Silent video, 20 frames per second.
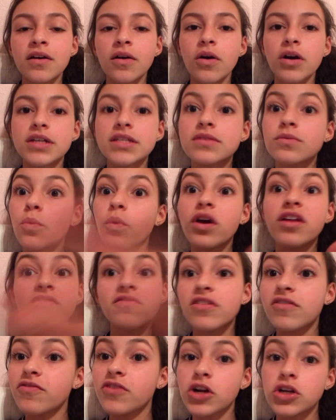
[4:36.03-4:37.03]
or one
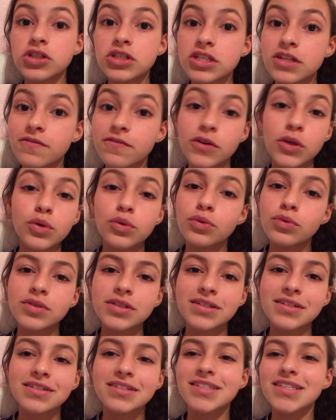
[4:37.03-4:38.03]
of the first few,
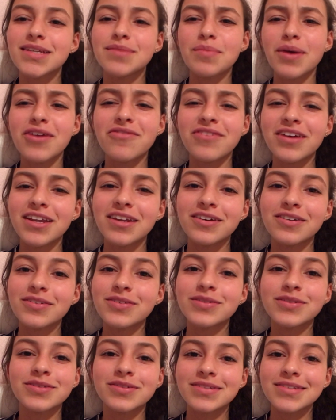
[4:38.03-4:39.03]
to see my
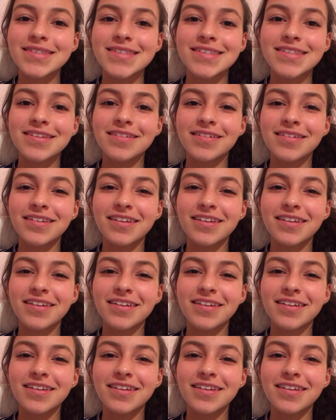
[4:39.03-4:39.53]
videos.